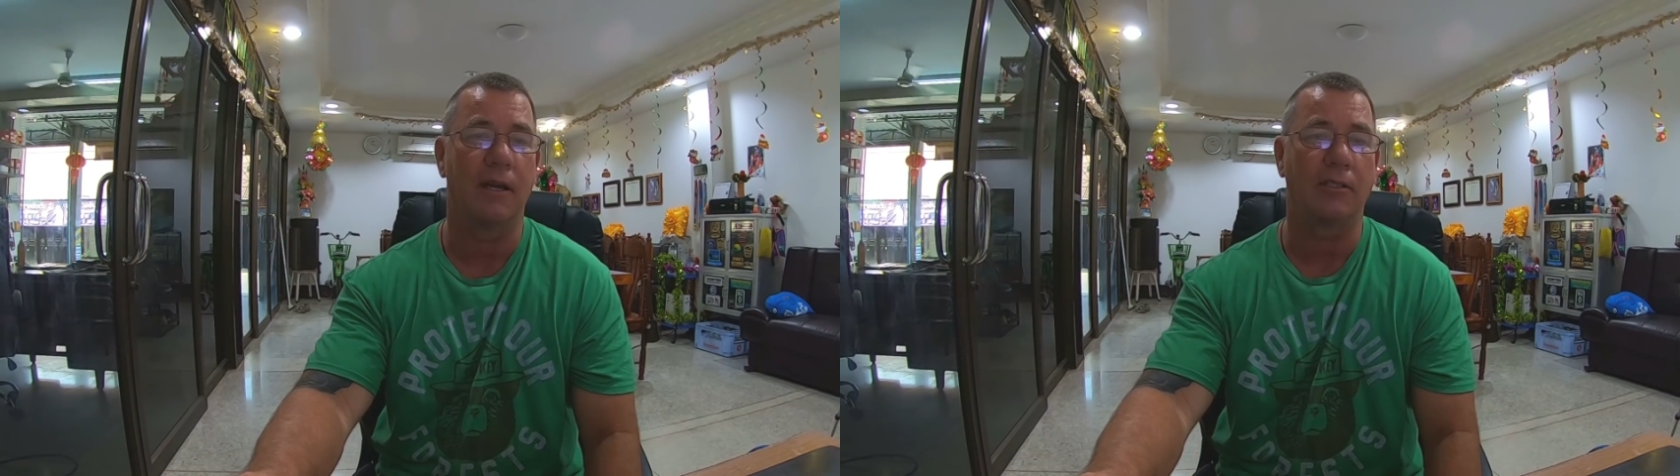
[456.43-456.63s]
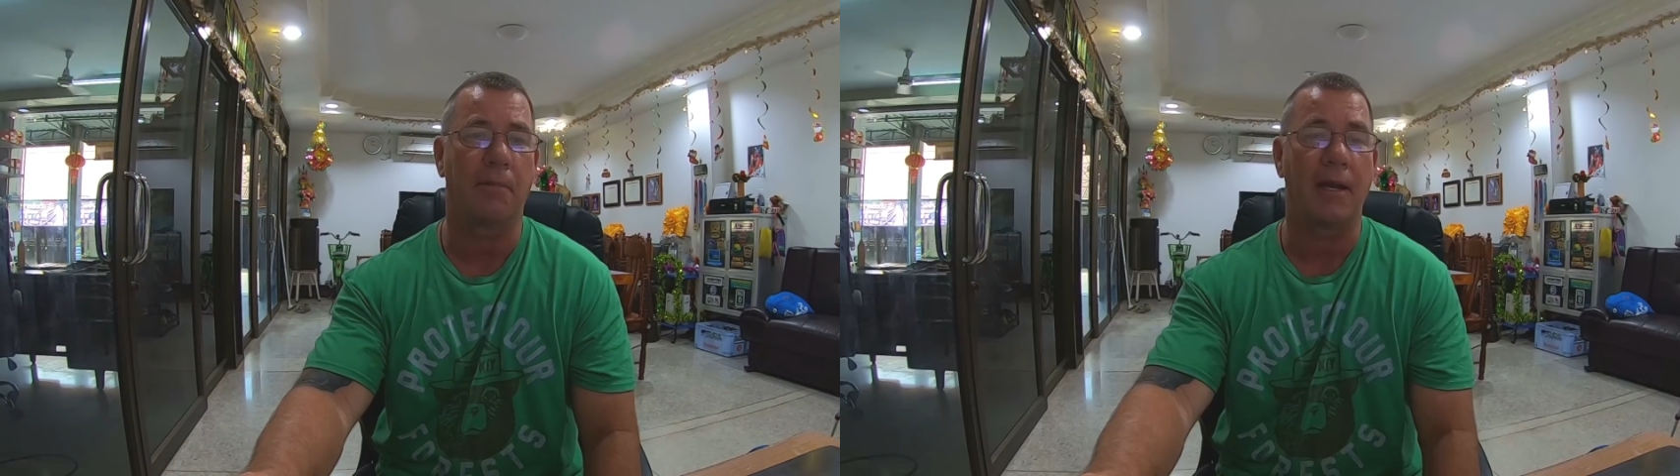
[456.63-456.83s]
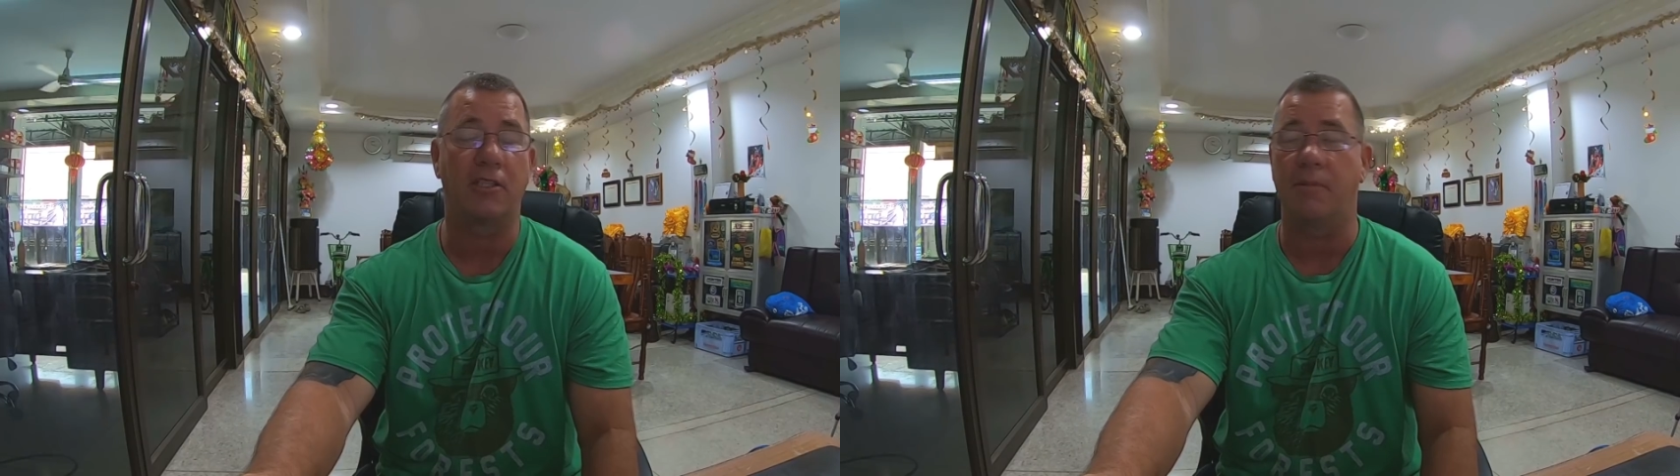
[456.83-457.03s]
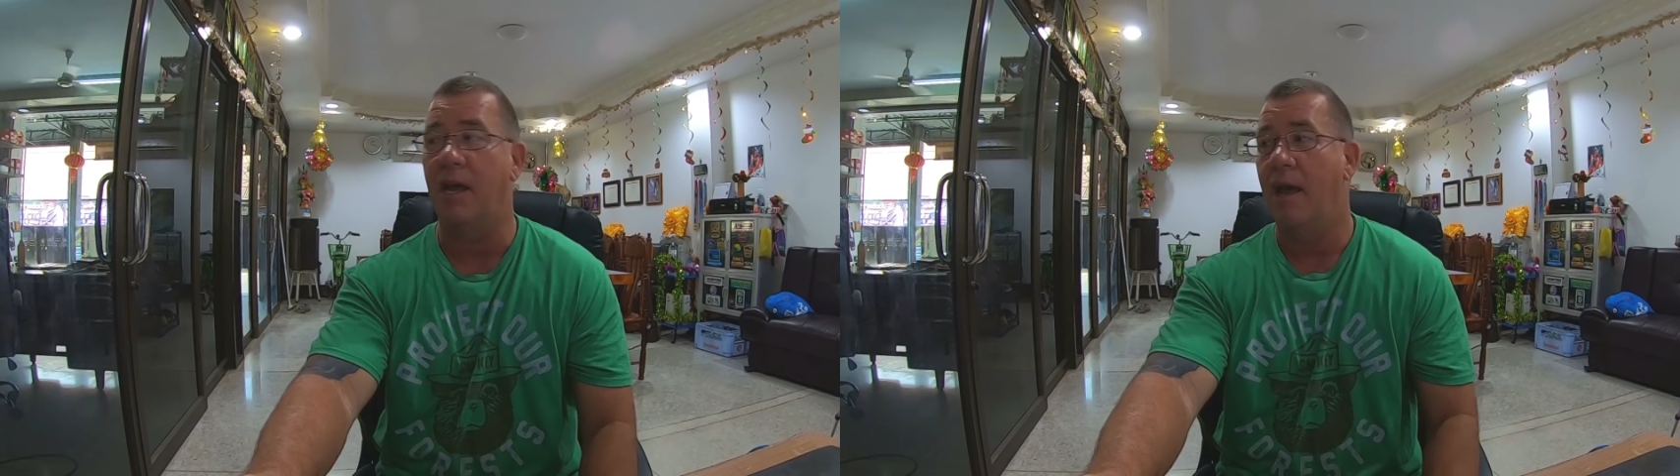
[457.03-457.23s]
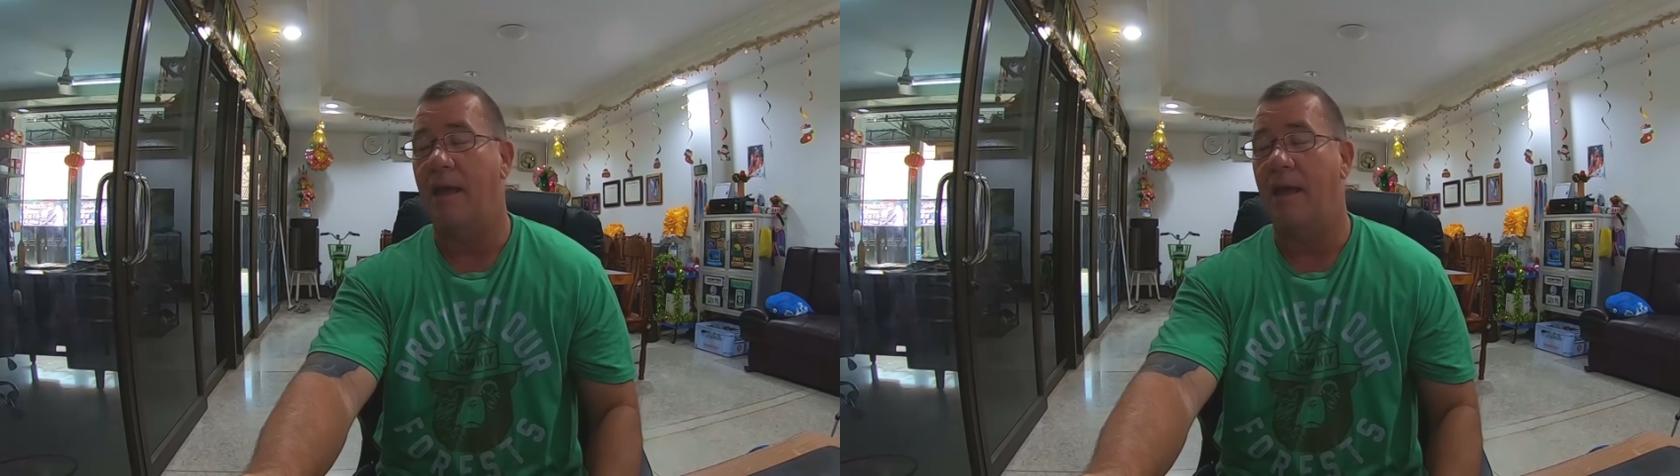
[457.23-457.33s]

explain it to me.